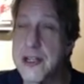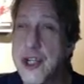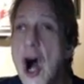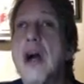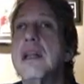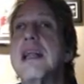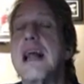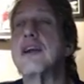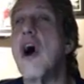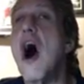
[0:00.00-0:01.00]
like chocolate
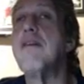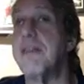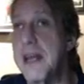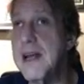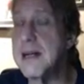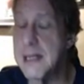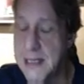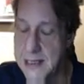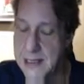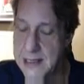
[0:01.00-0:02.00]
and coffee.
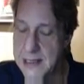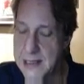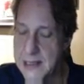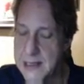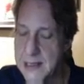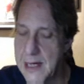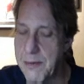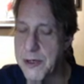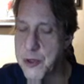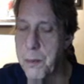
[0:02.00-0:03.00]

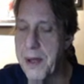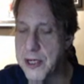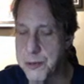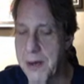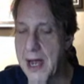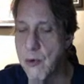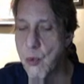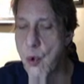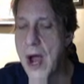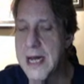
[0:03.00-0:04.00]
I'm going to do a pinch. My
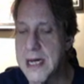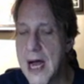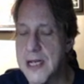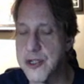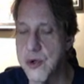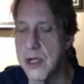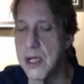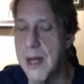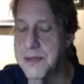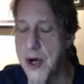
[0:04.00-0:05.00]
left
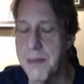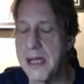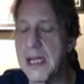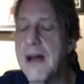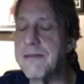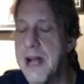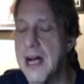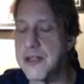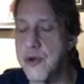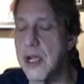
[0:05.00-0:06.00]
nostril
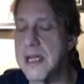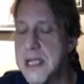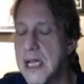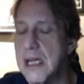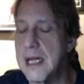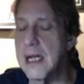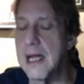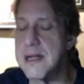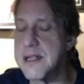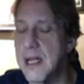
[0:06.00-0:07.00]
is a
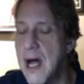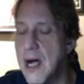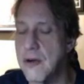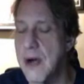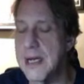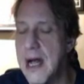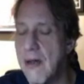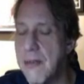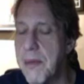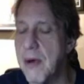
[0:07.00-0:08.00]
little less clogged right
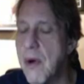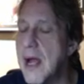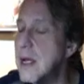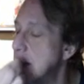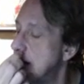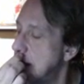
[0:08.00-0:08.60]
now than my right.